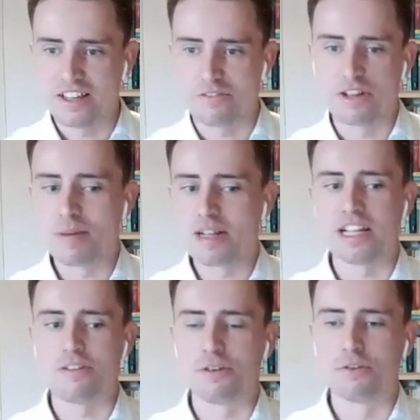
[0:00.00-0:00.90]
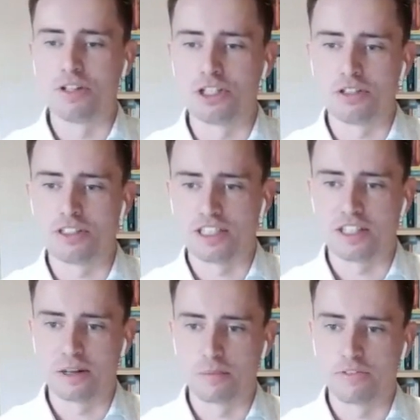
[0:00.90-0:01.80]
Fundamentally, if you're reducing the
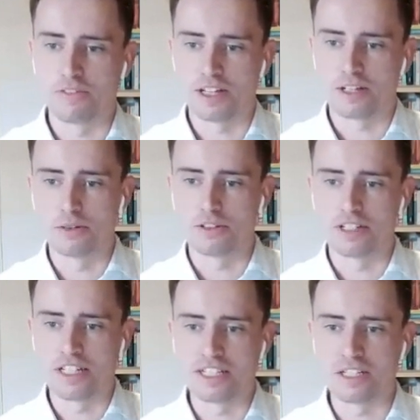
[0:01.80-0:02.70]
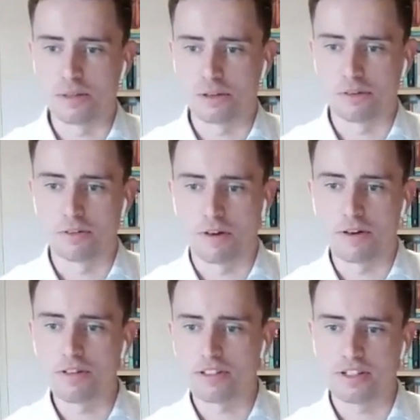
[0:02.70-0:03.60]
number of vehicles that need to be on the
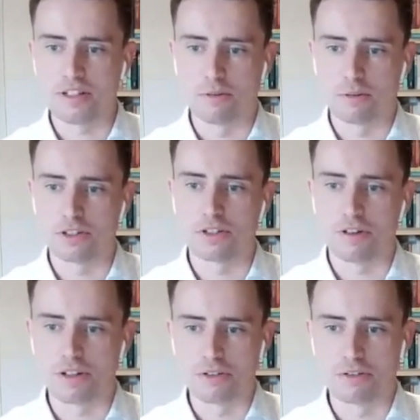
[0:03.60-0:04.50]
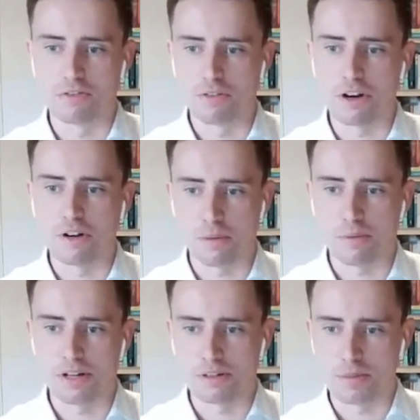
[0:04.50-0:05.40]
road in order to run and
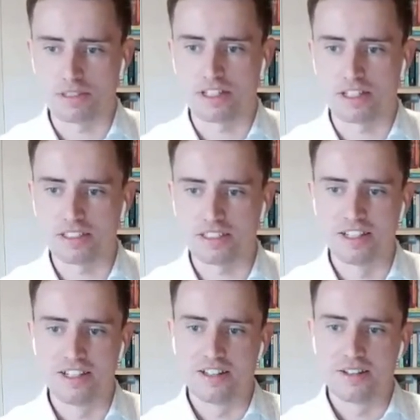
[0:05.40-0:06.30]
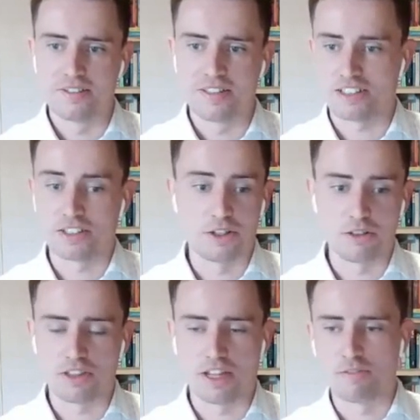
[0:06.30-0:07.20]
operate your business, that's a good
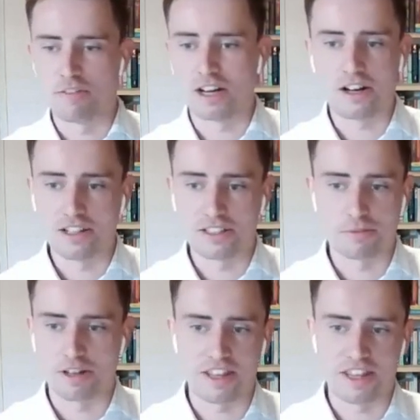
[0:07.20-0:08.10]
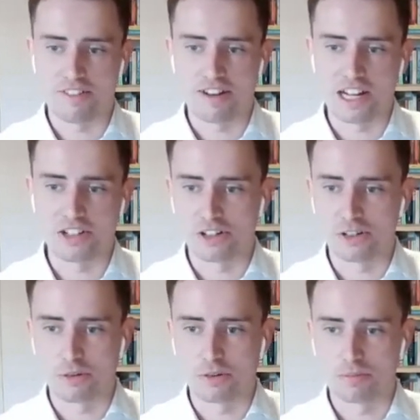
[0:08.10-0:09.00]
thing, regardless of whether they're electric
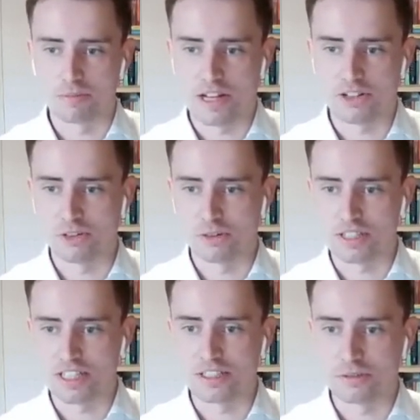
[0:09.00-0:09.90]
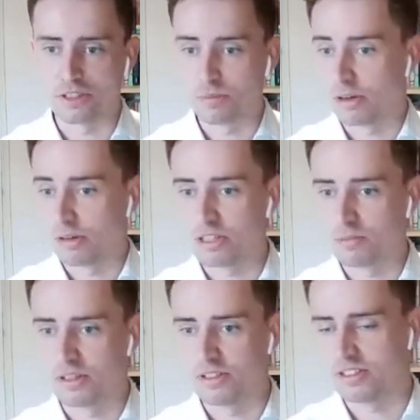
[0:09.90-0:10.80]
or petrol or diesel, to be honest,
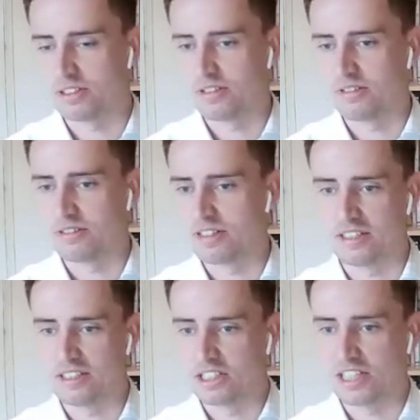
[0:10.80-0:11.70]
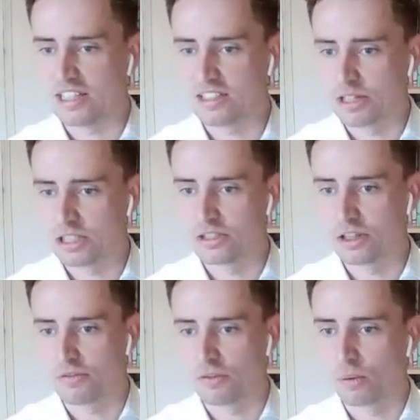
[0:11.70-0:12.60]
because that's just less emissions
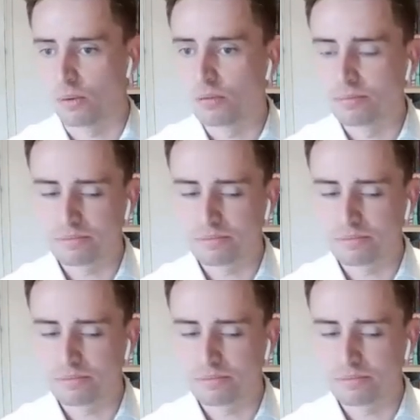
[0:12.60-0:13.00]
overall.